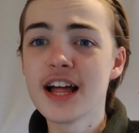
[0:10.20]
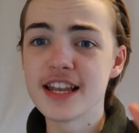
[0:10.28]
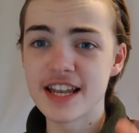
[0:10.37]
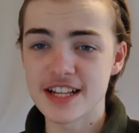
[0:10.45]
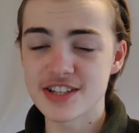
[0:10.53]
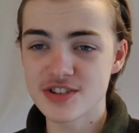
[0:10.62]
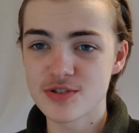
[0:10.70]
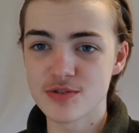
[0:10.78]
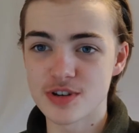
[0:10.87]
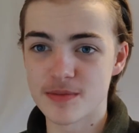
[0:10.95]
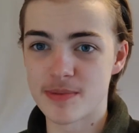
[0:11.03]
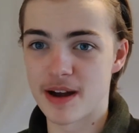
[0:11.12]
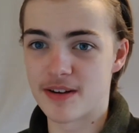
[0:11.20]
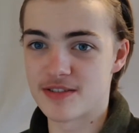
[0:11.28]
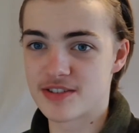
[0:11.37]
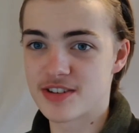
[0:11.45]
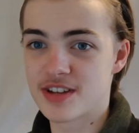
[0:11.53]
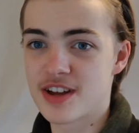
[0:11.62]
Let's Talk
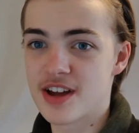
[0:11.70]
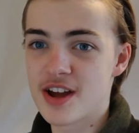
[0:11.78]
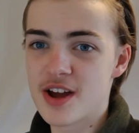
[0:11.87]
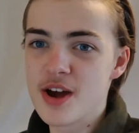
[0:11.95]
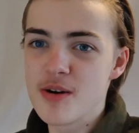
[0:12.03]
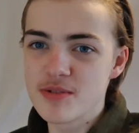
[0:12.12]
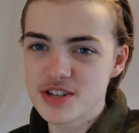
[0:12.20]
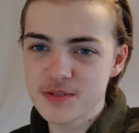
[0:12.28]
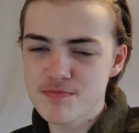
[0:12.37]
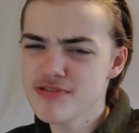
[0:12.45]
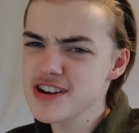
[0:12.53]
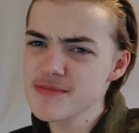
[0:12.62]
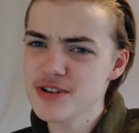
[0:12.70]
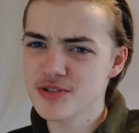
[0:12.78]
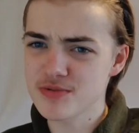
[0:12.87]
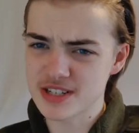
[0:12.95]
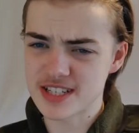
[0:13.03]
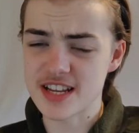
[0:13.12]
About, which is pretty
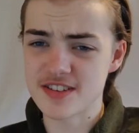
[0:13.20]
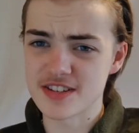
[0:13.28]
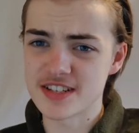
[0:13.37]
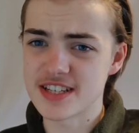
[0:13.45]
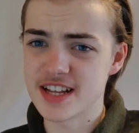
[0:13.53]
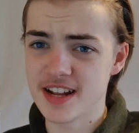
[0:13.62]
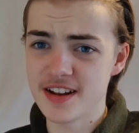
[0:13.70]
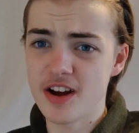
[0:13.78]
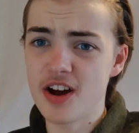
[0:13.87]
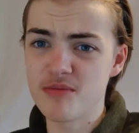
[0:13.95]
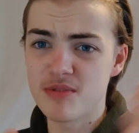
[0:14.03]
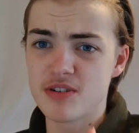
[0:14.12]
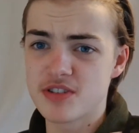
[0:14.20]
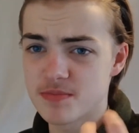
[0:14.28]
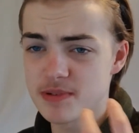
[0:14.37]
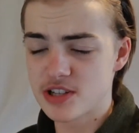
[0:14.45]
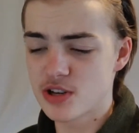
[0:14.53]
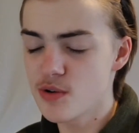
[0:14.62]
much what it says on the tin. I'm going to
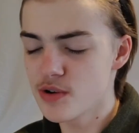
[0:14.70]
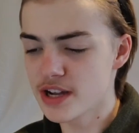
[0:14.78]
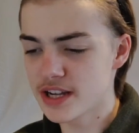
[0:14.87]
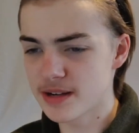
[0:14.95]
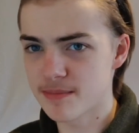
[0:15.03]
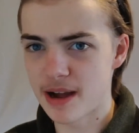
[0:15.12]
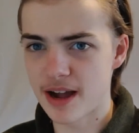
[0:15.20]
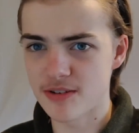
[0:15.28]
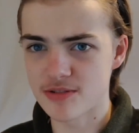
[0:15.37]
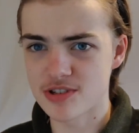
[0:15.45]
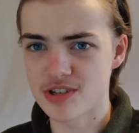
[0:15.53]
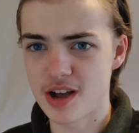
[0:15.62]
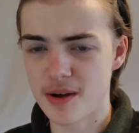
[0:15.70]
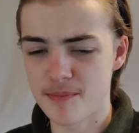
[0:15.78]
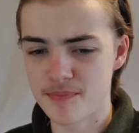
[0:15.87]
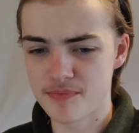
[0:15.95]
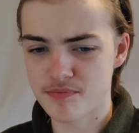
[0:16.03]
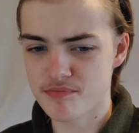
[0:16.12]
be talking about
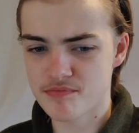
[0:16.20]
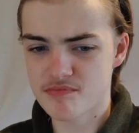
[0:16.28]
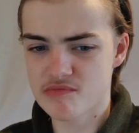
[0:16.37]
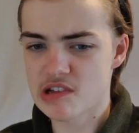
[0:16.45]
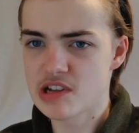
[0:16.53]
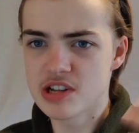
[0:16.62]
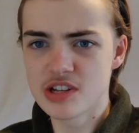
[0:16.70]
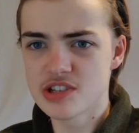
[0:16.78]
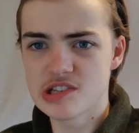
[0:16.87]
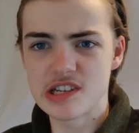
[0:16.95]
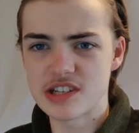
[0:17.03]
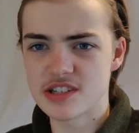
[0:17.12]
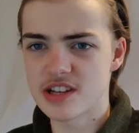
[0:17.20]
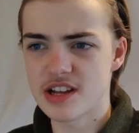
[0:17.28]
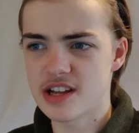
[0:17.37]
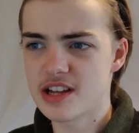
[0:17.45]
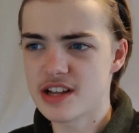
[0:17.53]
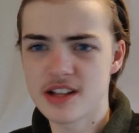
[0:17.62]
um, just
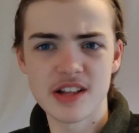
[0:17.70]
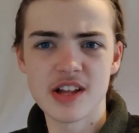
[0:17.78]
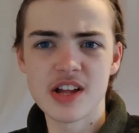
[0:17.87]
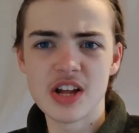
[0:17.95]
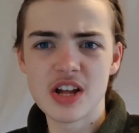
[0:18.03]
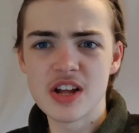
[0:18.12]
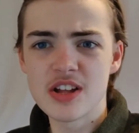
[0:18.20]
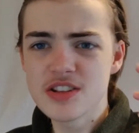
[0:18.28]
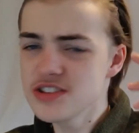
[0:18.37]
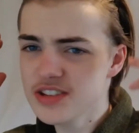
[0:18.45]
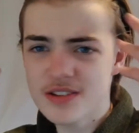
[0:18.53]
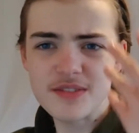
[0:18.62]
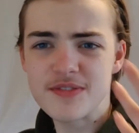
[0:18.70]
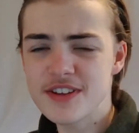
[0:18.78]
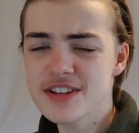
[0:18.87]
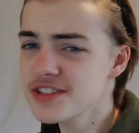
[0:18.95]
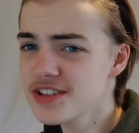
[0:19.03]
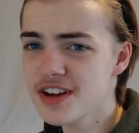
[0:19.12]
uh, some
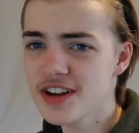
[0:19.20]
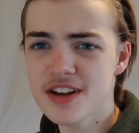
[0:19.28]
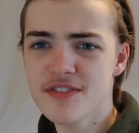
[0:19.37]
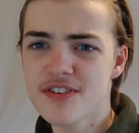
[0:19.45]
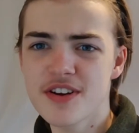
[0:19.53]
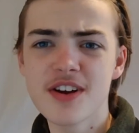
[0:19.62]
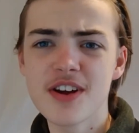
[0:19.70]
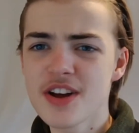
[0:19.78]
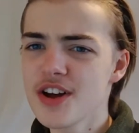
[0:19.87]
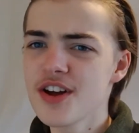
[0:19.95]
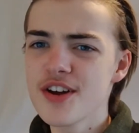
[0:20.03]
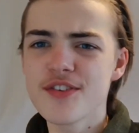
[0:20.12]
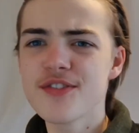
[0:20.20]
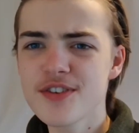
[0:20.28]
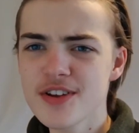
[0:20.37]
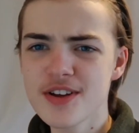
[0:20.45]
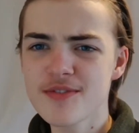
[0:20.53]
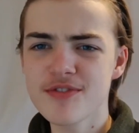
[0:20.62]
things that I have
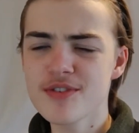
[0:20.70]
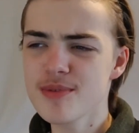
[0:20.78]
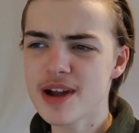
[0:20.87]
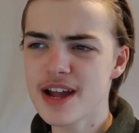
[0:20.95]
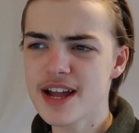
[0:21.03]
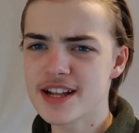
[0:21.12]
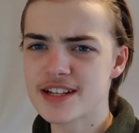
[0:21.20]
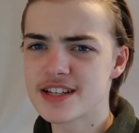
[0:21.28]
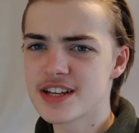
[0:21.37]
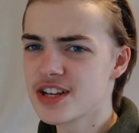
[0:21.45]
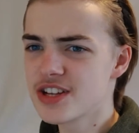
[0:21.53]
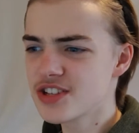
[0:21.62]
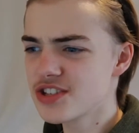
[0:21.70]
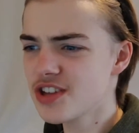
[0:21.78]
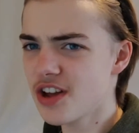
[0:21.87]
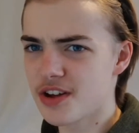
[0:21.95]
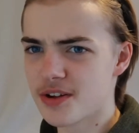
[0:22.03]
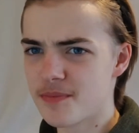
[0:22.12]
flying through my head.
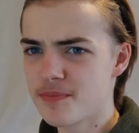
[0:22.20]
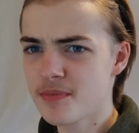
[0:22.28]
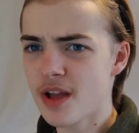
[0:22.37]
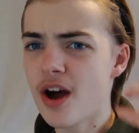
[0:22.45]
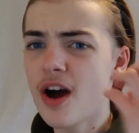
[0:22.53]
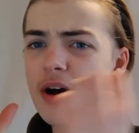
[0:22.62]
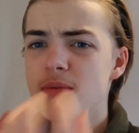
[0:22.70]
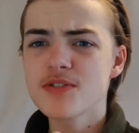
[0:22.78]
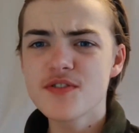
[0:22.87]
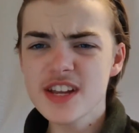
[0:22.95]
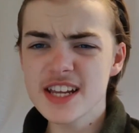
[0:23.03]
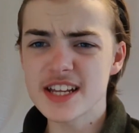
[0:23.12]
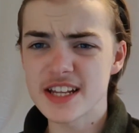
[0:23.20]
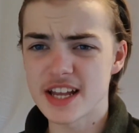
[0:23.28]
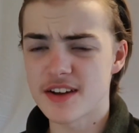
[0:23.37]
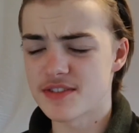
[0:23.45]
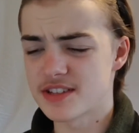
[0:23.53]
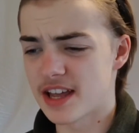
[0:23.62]
So, I was thinking the
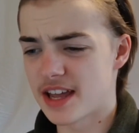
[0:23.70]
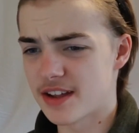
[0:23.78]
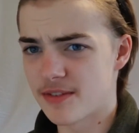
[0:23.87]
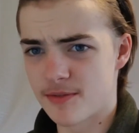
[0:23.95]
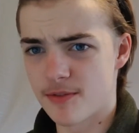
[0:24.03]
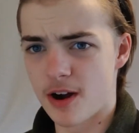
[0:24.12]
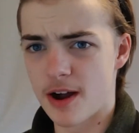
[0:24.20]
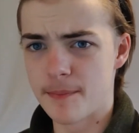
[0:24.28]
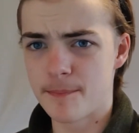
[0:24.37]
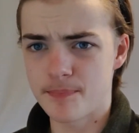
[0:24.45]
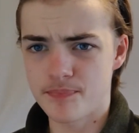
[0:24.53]
other day, right,